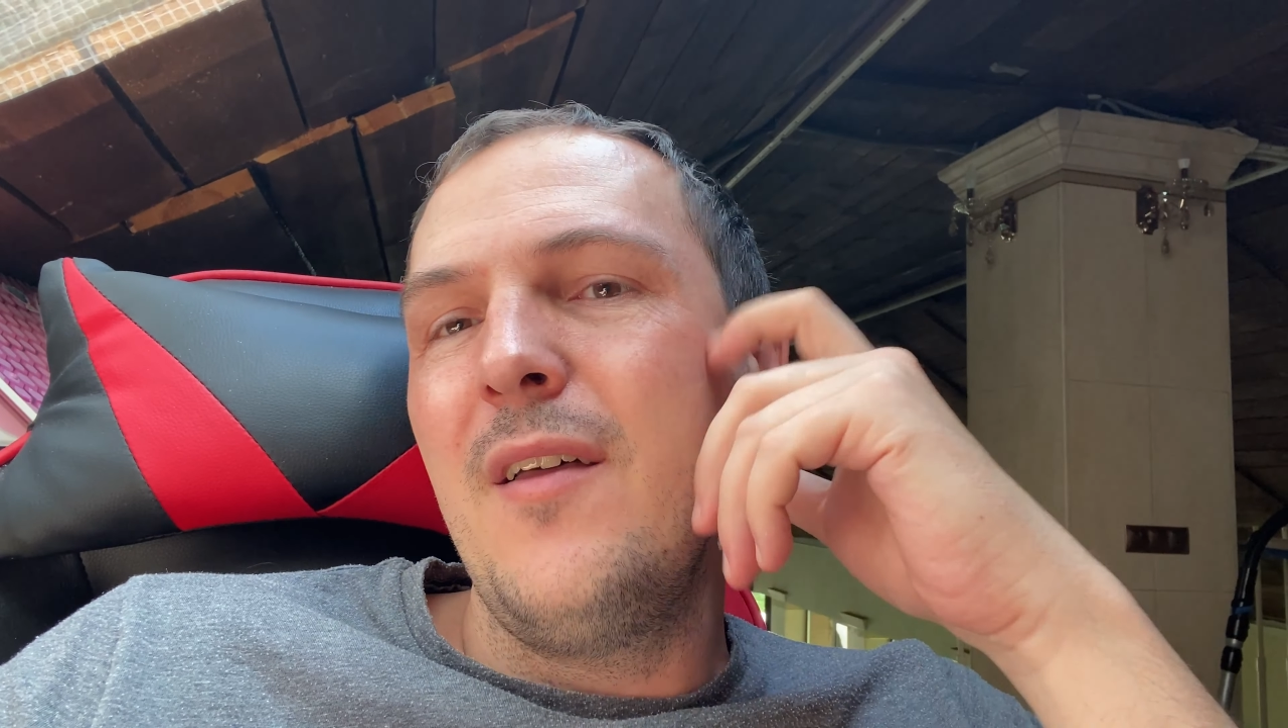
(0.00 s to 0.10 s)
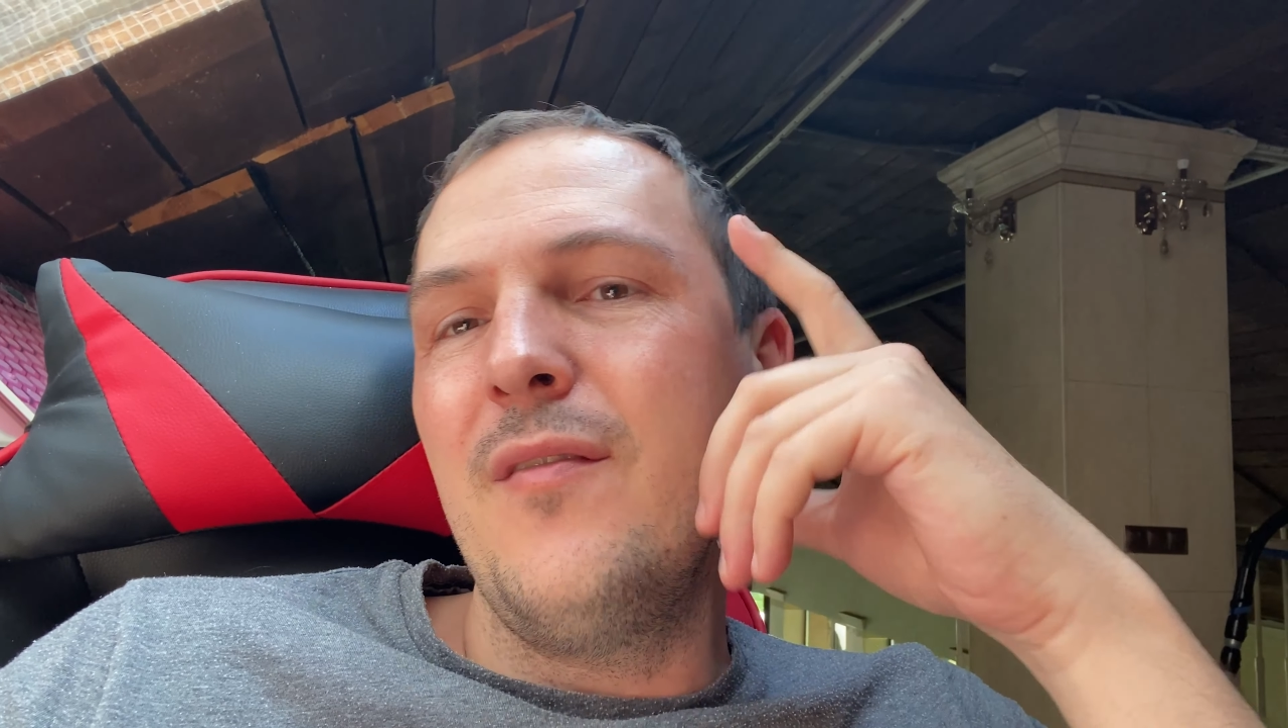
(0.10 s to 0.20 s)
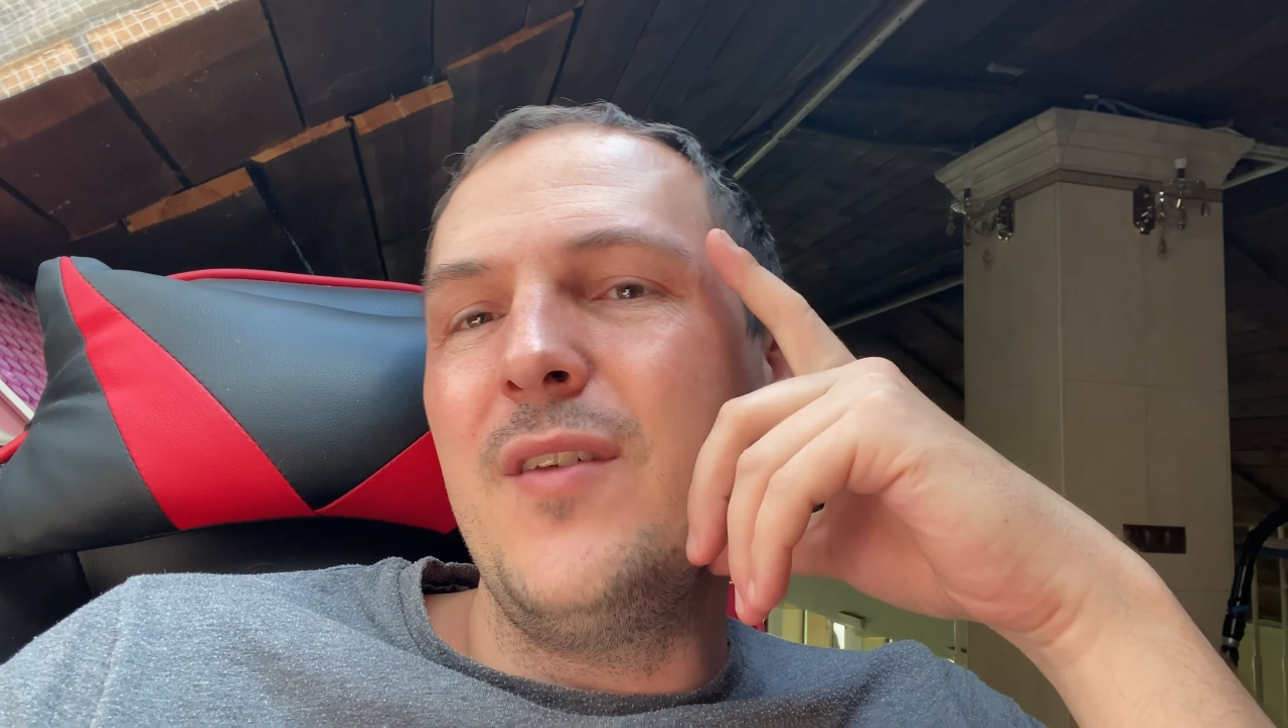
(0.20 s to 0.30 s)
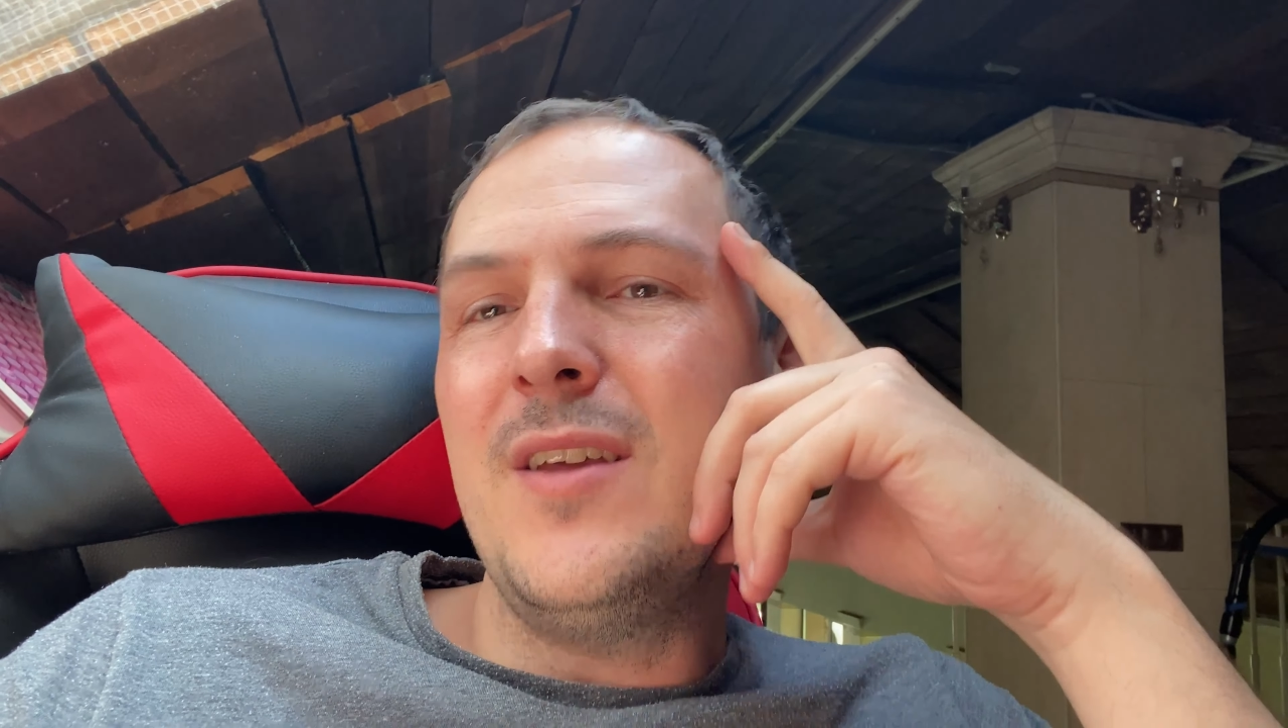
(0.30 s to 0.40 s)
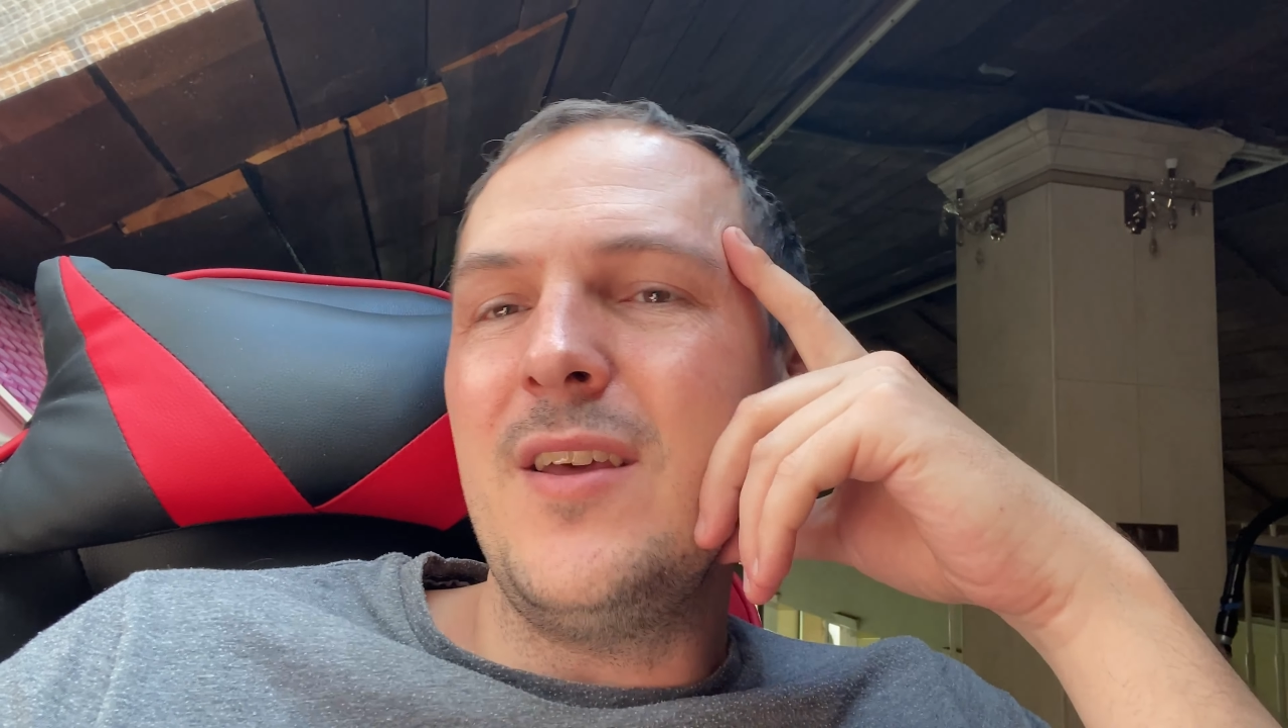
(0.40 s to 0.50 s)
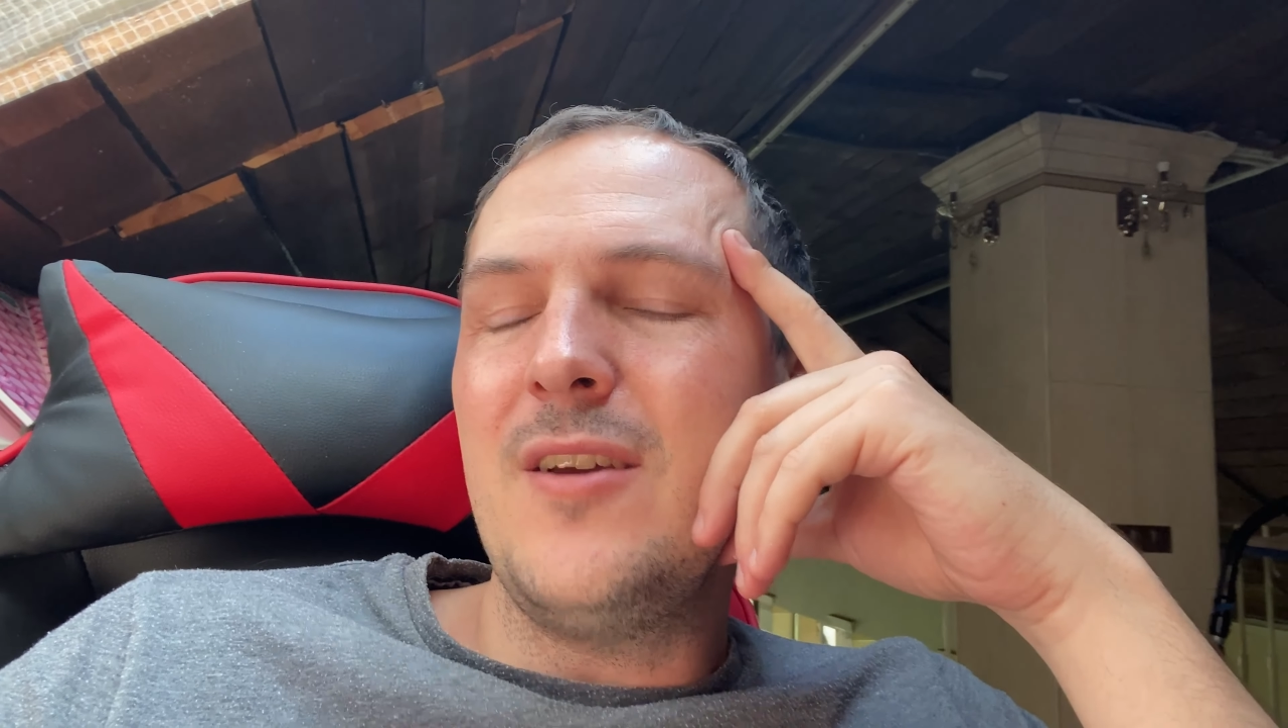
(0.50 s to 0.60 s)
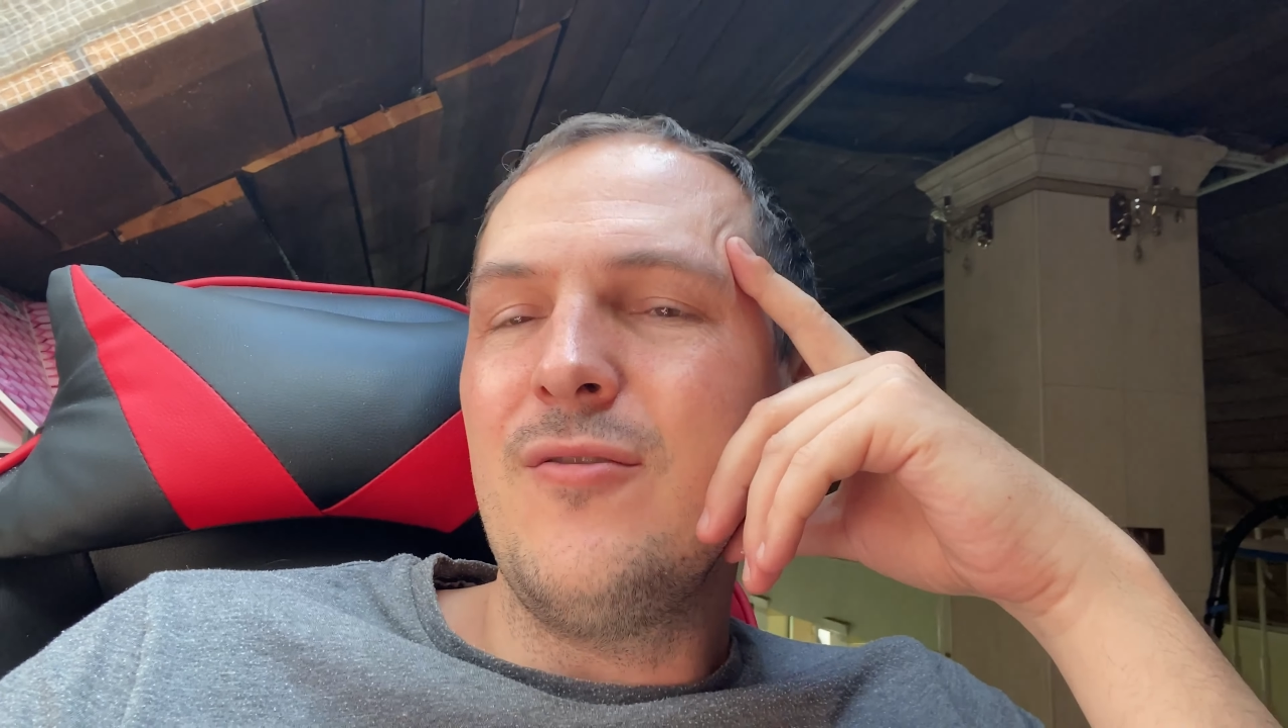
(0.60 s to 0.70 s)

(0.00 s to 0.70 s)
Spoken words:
Then I